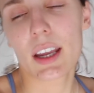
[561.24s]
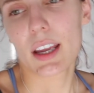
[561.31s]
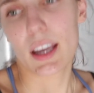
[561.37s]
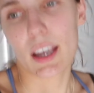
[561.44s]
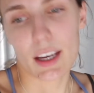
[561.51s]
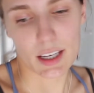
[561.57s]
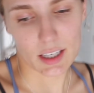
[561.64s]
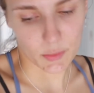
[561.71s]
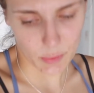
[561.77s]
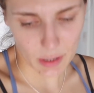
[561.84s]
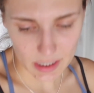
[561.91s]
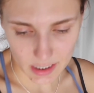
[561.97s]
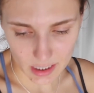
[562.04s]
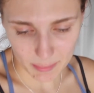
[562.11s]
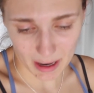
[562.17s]
and we
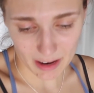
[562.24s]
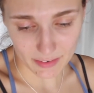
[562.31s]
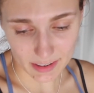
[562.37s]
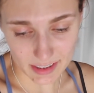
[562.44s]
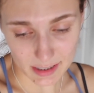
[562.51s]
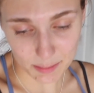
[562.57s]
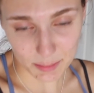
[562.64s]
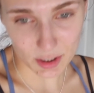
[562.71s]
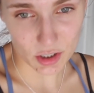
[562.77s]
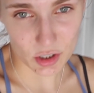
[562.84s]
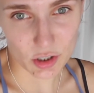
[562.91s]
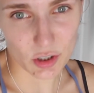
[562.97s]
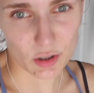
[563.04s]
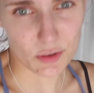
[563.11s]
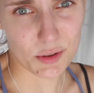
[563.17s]
ended up having some
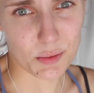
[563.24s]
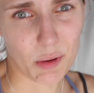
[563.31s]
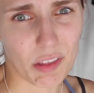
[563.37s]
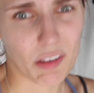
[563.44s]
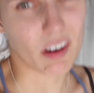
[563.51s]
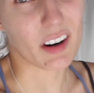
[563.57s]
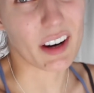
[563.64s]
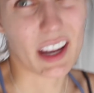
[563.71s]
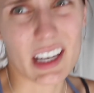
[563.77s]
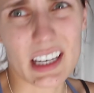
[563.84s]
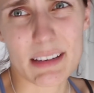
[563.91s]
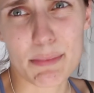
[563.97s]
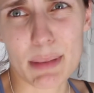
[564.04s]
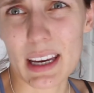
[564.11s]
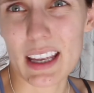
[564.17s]
issues with our
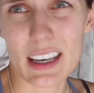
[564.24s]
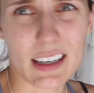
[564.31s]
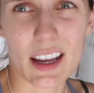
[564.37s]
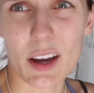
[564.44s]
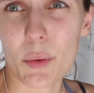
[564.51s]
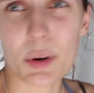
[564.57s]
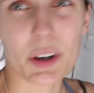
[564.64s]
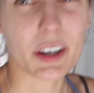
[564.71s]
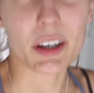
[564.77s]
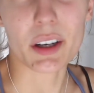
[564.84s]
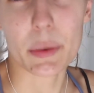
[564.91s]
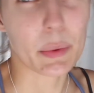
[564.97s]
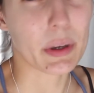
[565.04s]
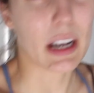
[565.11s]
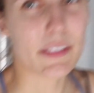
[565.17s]
N B N network
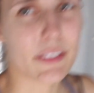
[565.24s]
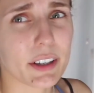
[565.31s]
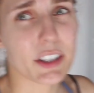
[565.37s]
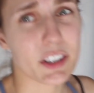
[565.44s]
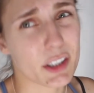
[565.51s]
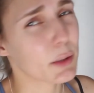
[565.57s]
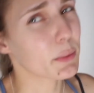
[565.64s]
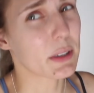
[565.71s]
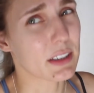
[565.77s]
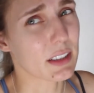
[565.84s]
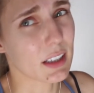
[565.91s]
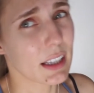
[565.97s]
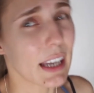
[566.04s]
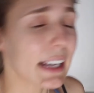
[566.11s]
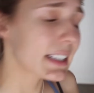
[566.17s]
or whatever. It just wasn't
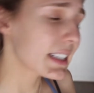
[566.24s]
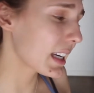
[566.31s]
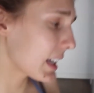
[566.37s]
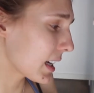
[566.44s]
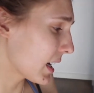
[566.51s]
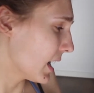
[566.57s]
connecting.